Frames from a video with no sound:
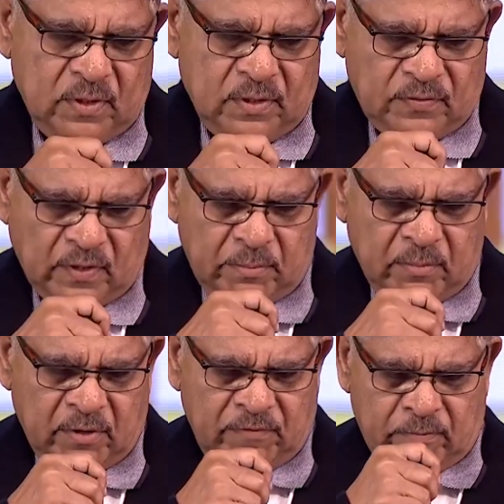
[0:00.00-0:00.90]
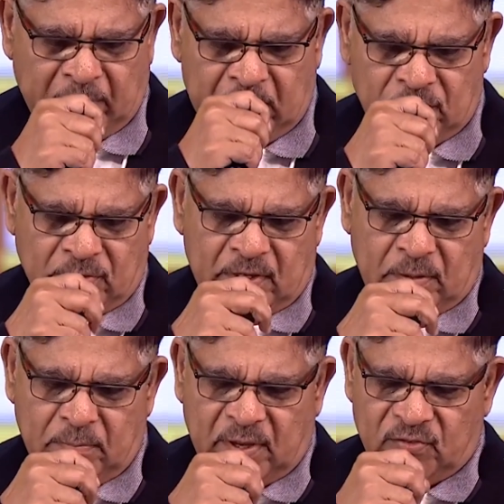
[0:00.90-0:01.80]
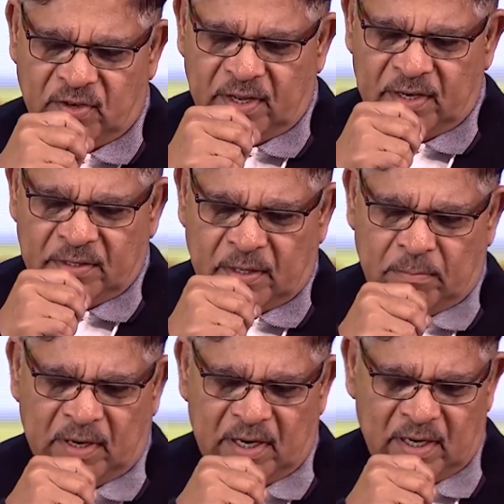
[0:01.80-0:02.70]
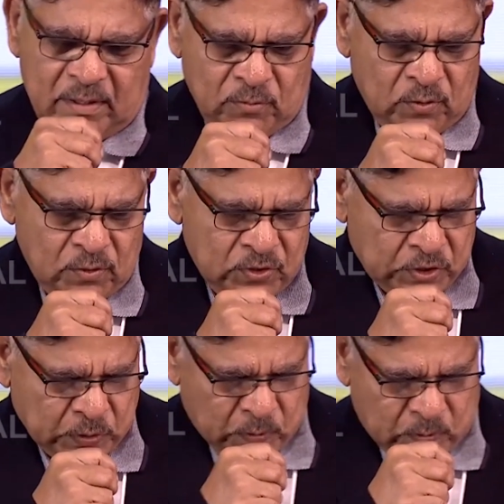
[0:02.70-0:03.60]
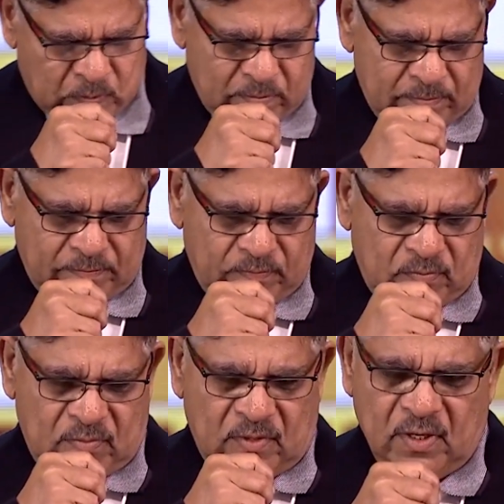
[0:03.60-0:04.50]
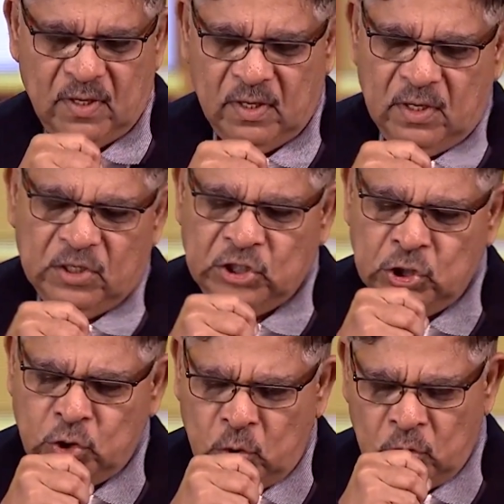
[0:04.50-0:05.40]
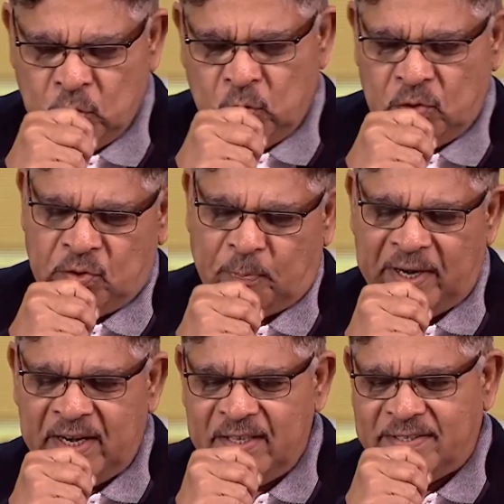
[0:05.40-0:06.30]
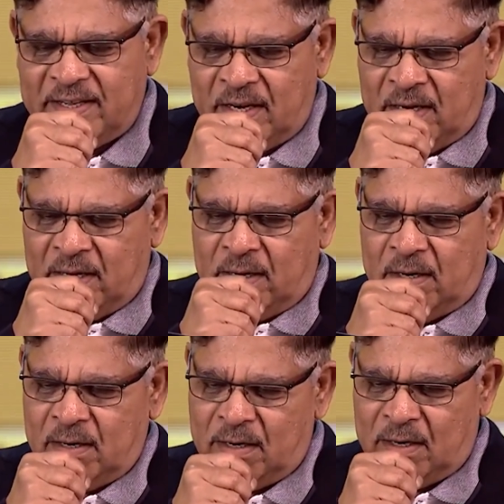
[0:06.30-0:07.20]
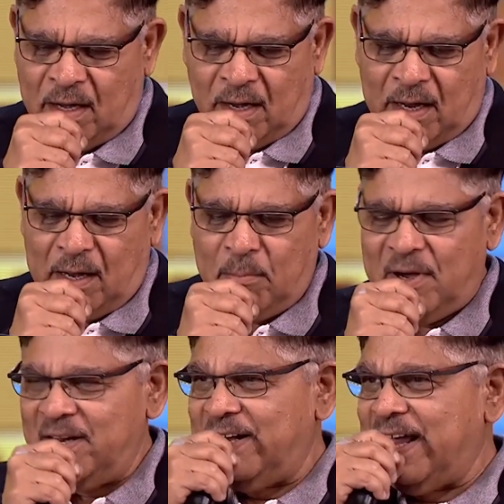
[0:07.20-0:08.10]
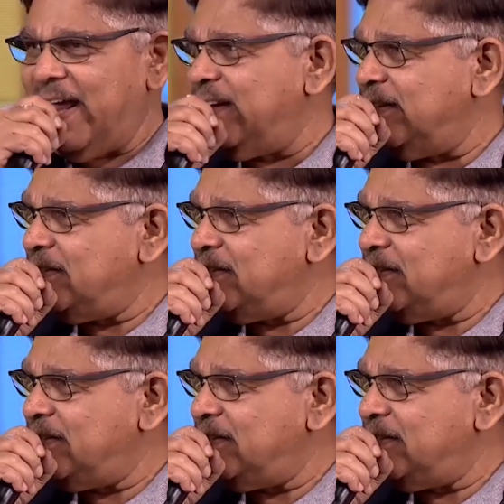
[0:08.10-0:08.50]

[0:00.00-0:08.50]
SIIMA for Panasonic Best Director, Malayalam goes to Jijo Jose Pellisera and Angamalya Diary.